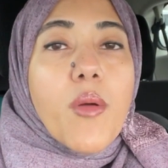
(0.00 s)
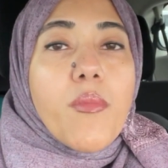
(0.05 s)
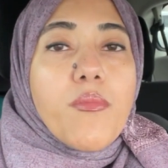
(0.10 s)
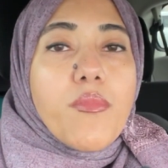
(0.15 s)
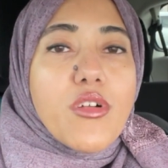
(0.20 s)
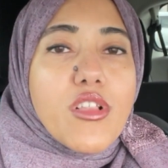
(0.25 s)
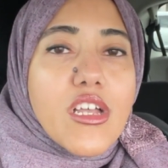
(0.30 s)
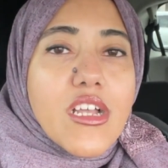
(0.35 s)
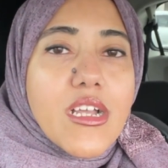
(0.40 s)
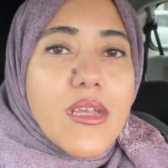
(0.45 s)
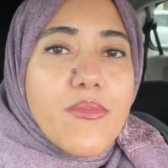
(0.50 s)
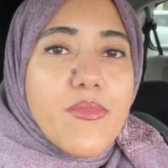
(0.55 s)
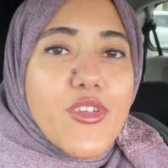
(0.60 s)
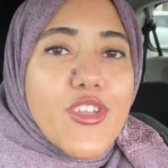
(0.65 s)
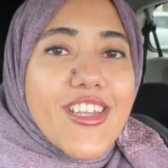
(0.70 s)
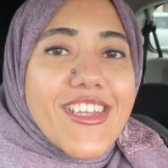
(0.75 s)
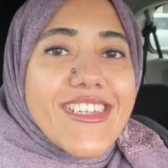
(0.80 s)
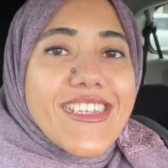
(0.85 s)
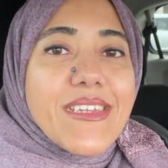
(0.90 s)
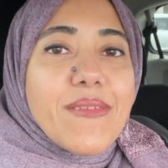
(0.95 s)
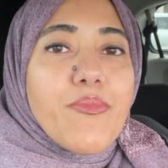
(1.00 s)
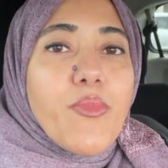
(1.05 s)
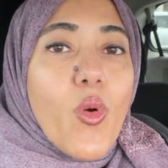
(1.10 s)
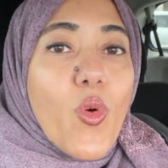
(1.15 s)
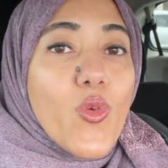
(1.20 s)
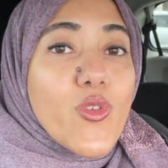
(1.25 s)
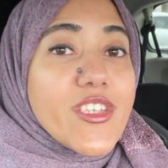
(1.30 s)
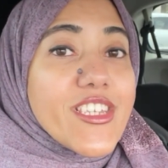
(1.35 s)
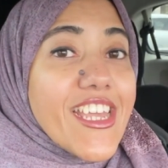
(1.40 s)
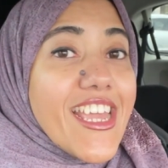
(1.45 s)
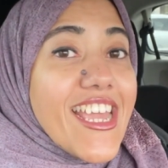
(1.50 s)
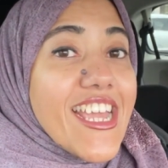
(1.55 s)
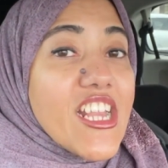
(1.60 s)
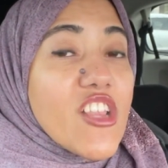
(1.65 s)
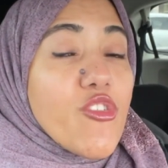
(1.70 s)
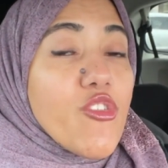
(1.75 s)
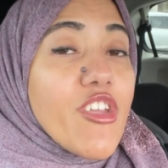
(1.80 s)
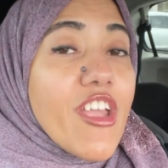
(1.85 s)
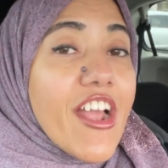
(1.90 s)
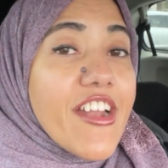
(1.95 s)
Bullock community boasts a
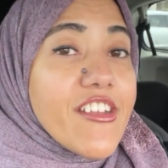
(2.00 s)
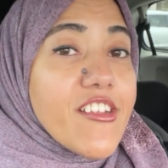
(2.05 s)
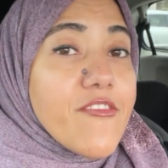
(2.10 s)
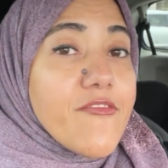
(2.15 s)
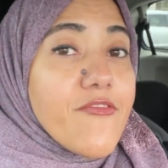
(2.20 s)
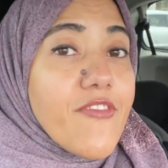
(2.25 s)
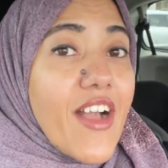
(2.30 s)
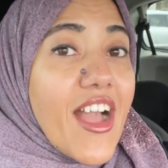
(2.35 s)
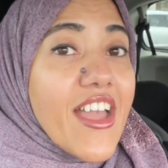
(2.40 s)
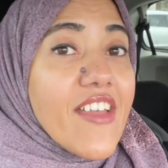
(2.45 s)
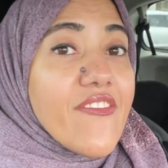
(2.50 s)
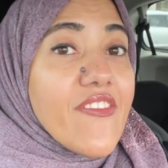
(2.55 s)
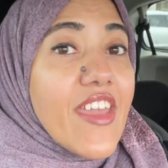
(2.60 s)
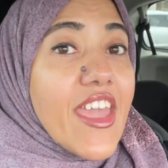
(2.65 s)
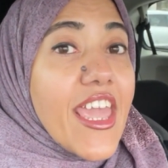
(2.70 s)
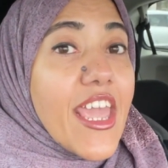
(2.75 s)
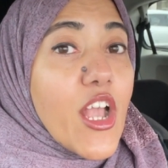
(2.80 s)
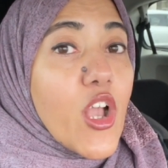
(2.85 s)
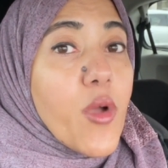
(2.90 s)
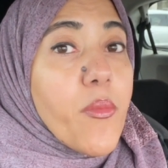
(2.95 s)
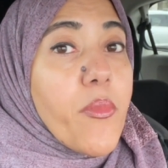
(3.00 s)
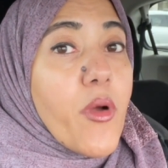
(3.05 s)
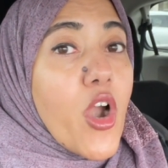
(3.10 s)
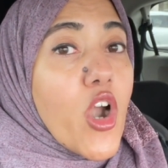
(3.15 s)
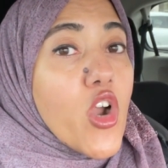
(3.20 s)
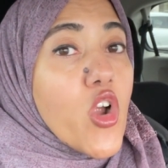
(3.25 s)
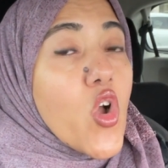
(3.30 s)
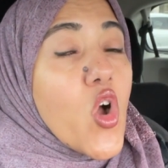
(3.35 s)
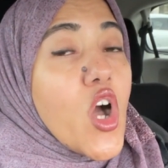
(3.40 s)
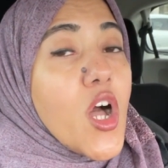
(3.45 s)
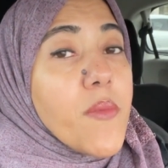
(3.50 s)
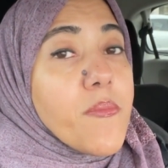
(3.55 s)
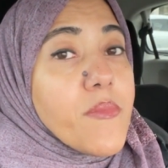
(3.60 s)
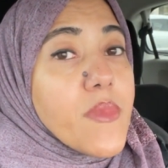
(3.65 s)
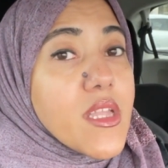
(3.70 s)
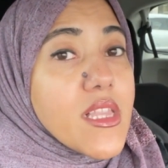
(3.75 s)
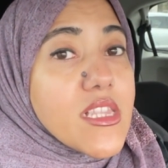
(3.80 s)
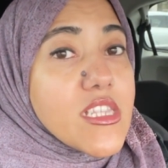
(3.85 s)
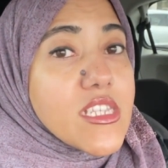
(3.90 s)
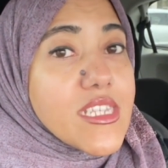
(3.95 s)
305-acre park called Milne